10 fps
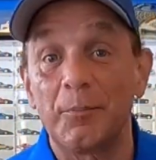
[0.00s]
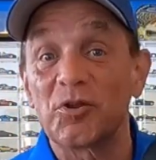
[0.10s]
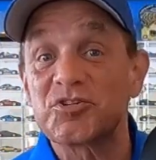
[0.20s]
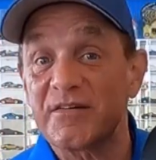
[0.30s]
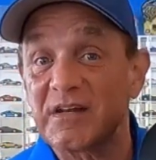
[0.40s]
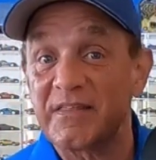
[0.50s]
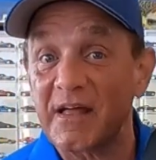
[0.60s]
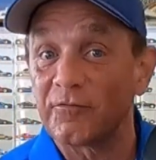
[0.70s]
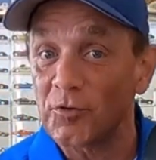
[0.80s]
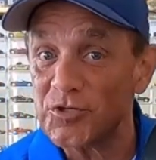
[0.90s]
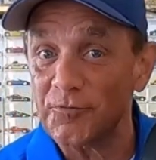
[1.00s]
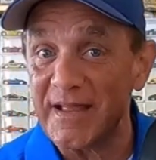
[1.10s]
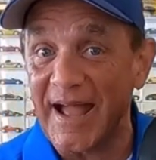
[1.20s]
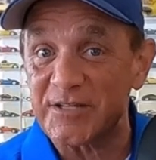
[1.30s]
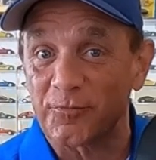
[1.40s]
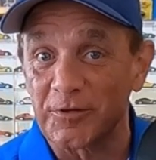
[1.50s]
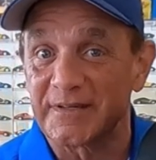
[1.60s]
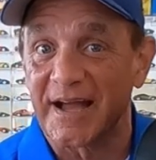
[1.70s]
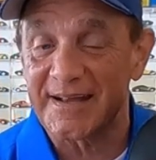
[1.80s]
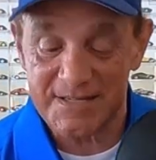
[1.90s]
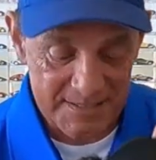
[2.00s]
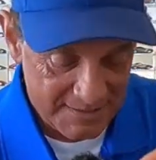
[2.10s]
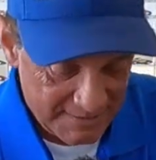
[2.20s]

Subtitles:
a couple of 70th anniversary hats for you guys.